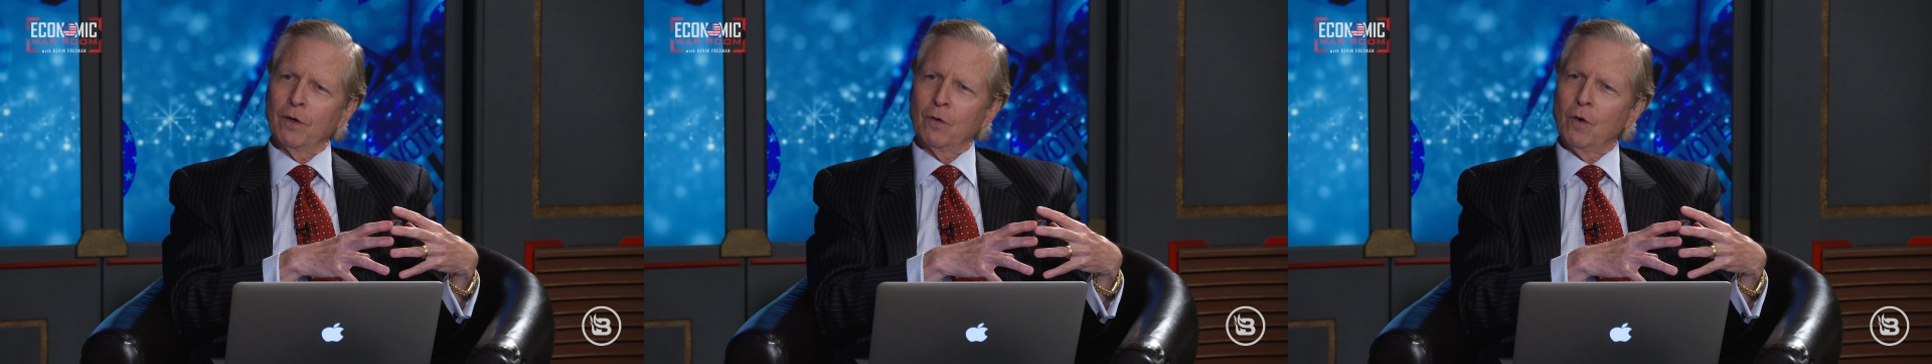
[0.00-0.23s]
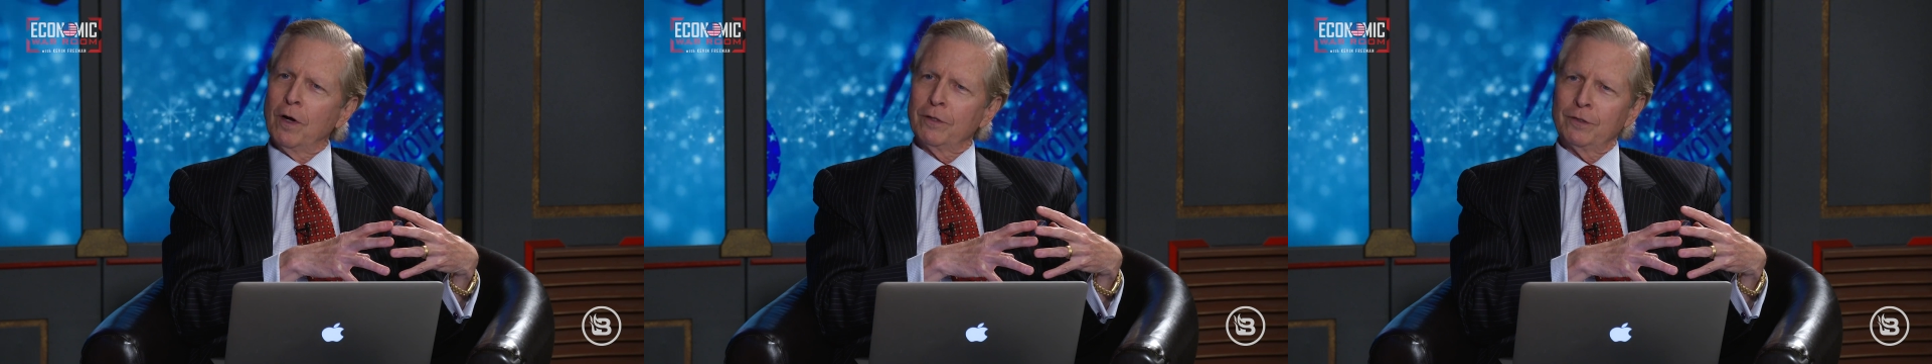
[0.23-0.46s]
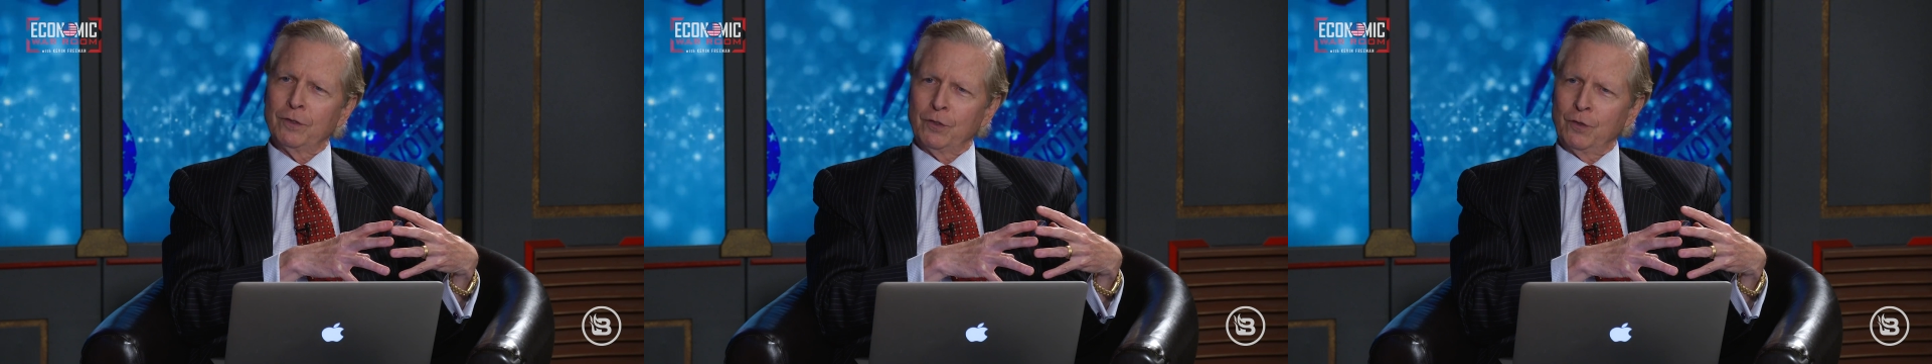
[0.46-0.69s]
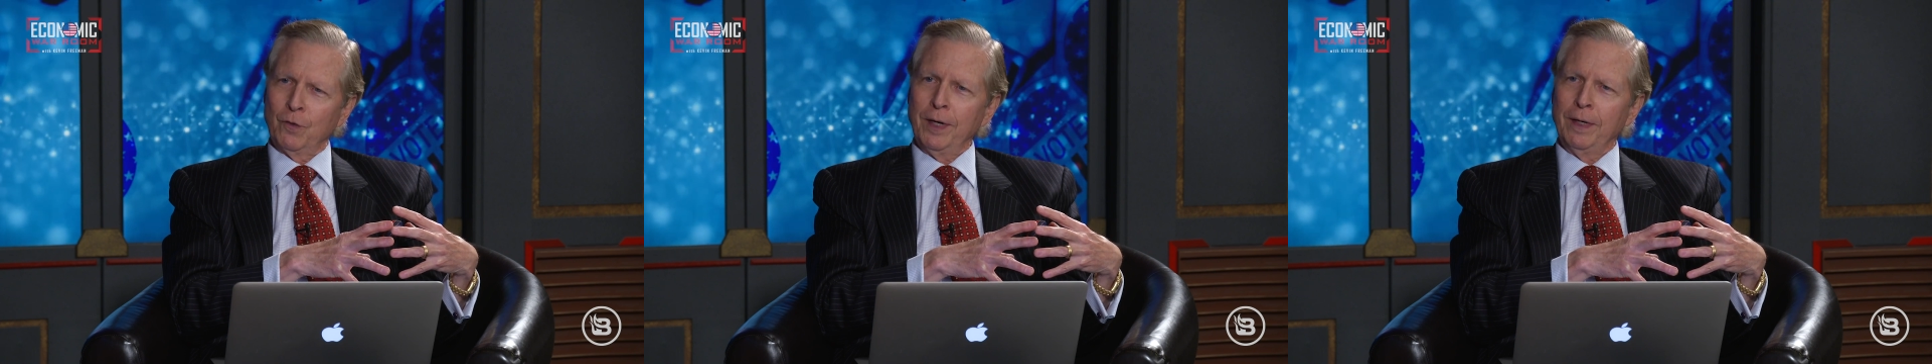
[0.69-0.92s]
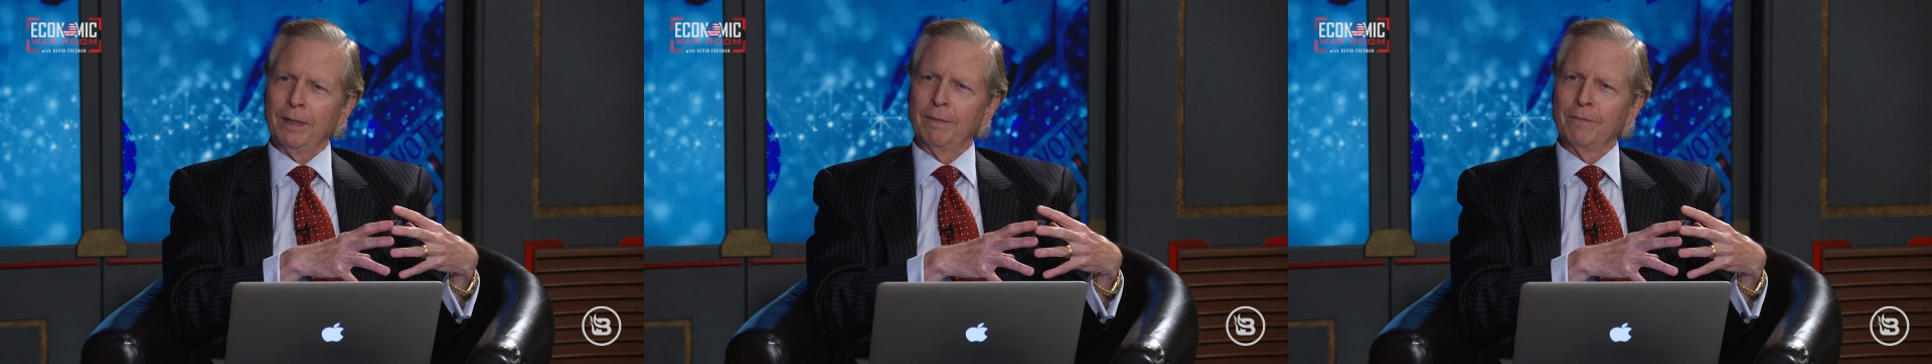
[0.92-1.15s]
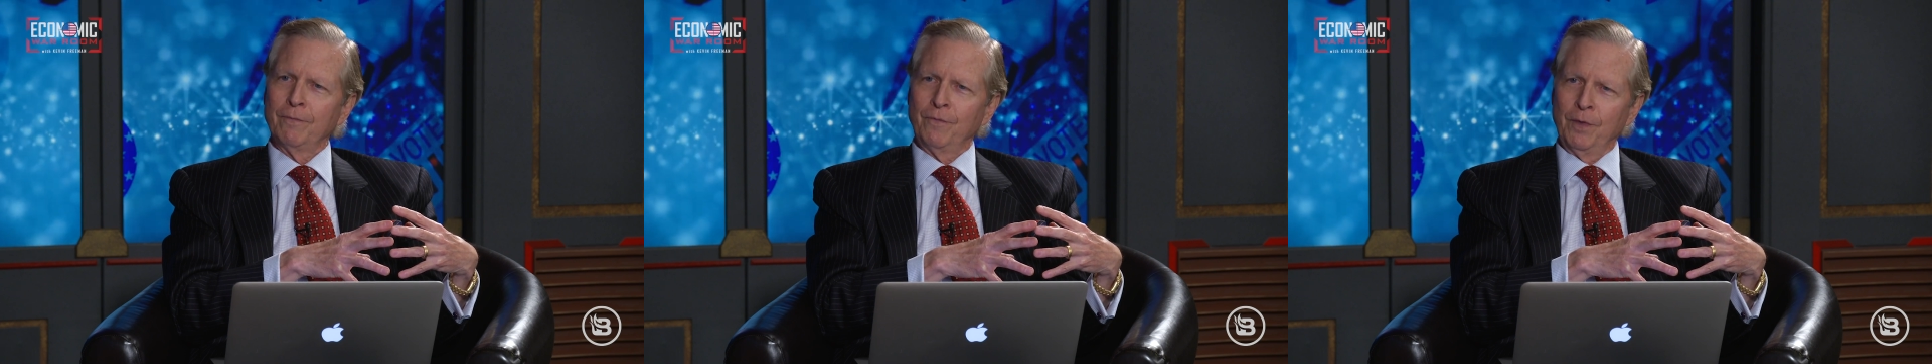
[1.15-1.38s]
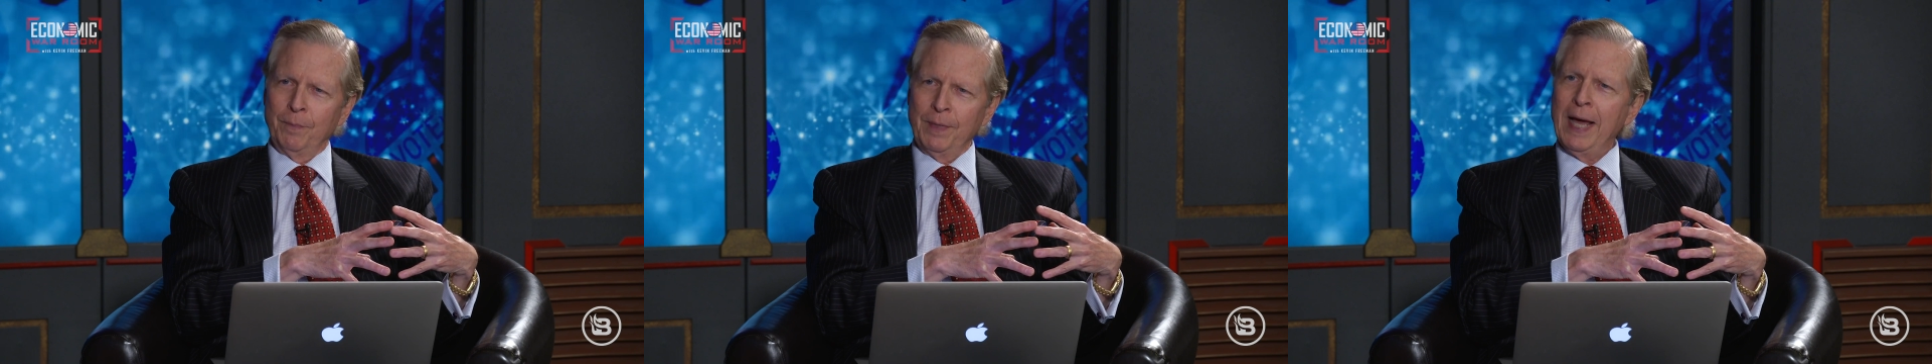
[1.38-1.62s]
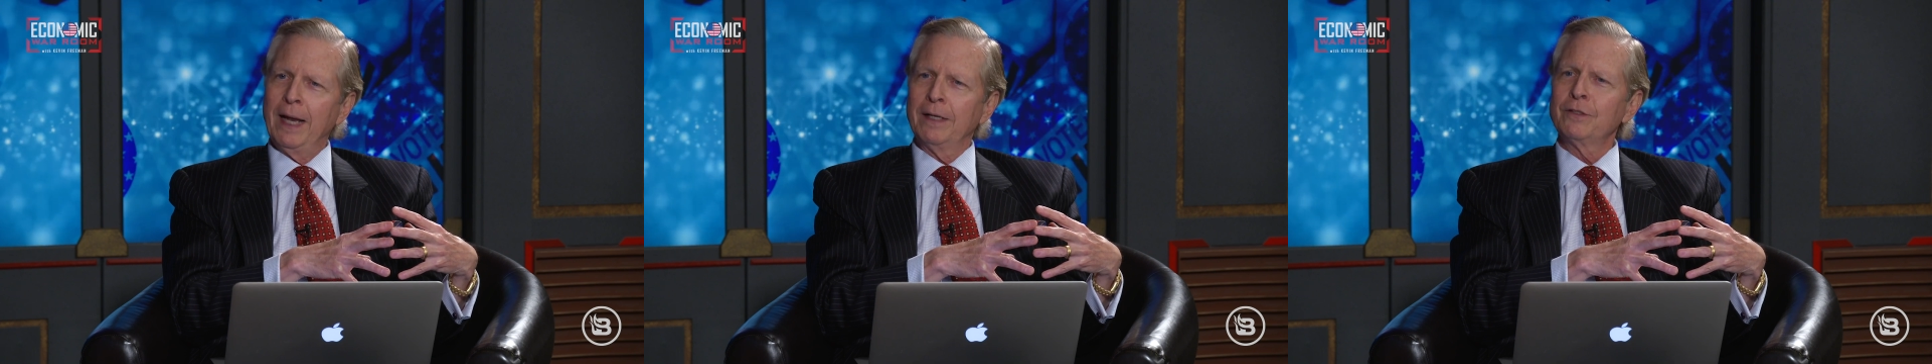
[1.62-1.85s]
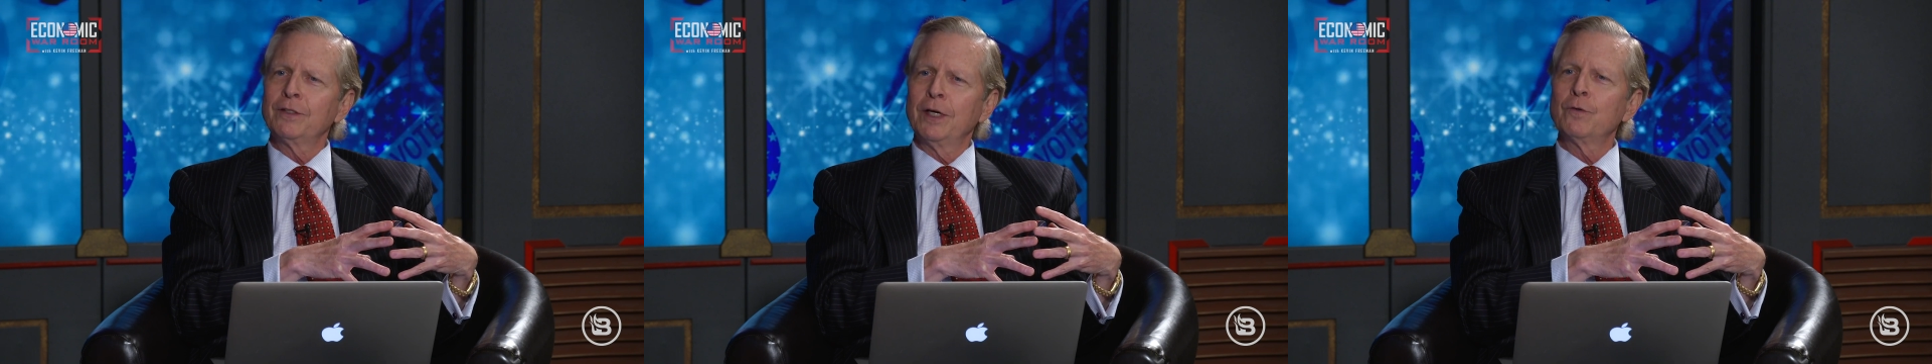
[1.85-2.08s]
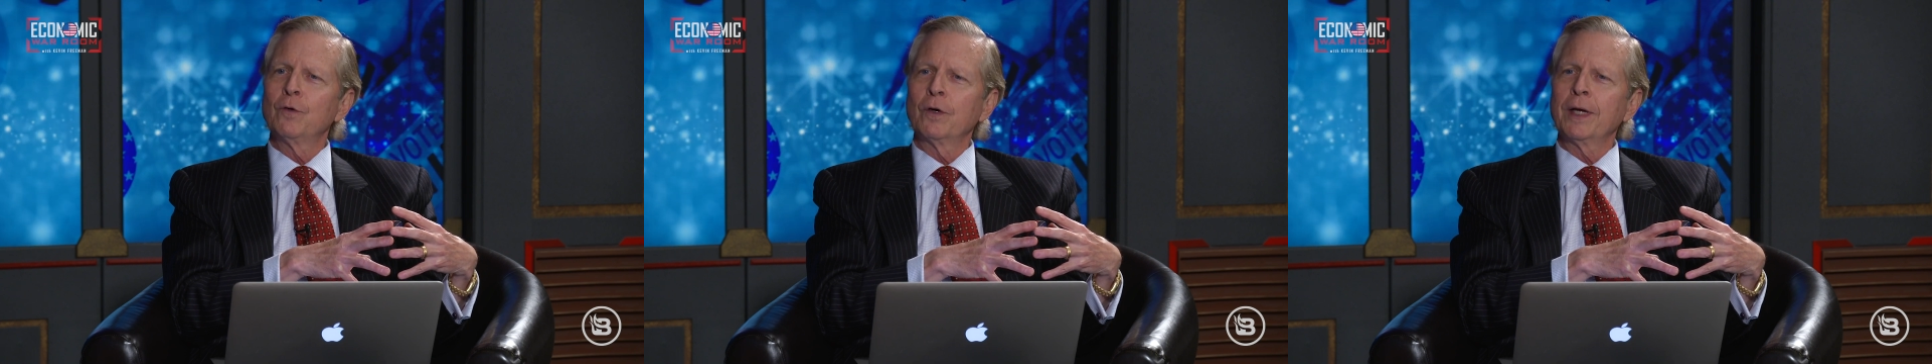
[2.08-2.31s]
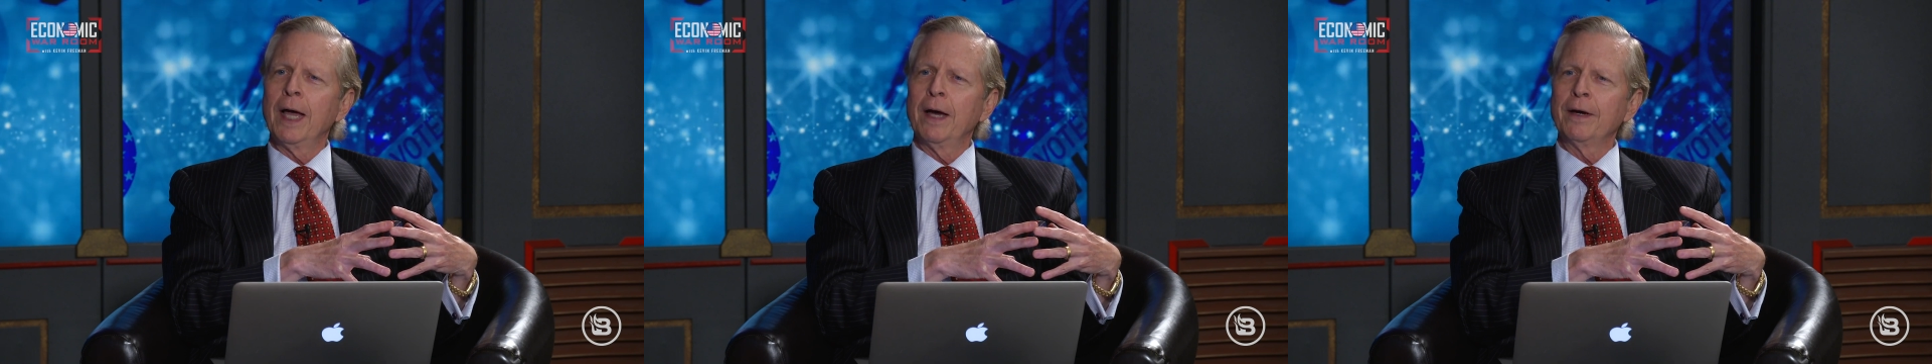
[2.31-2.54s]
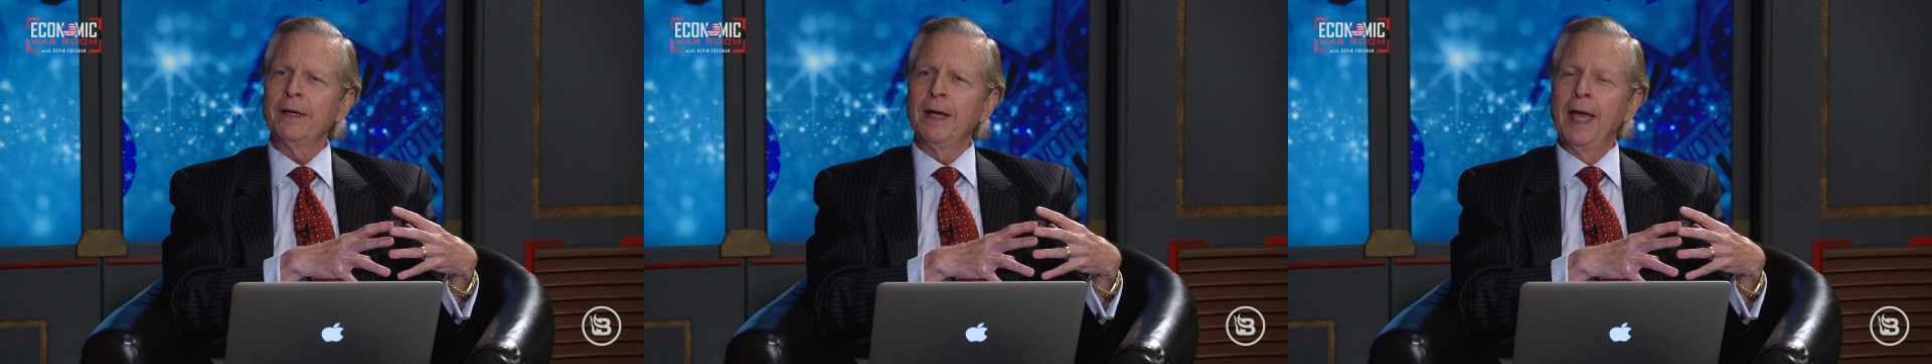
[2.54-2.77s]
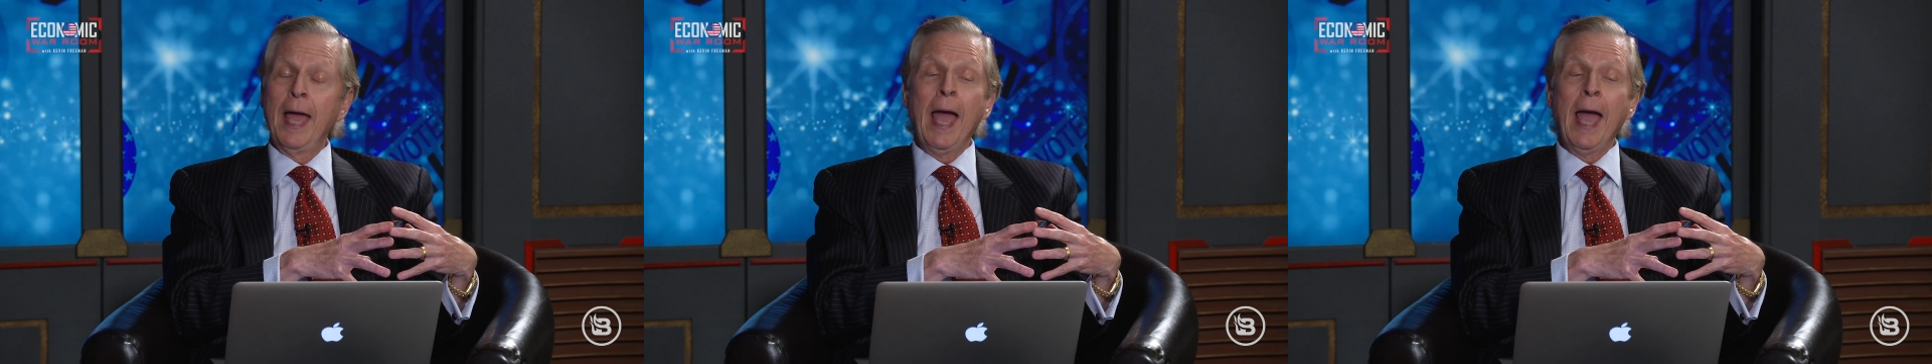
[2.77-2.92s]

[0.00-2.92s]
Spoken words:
across the street from Dallas Central County.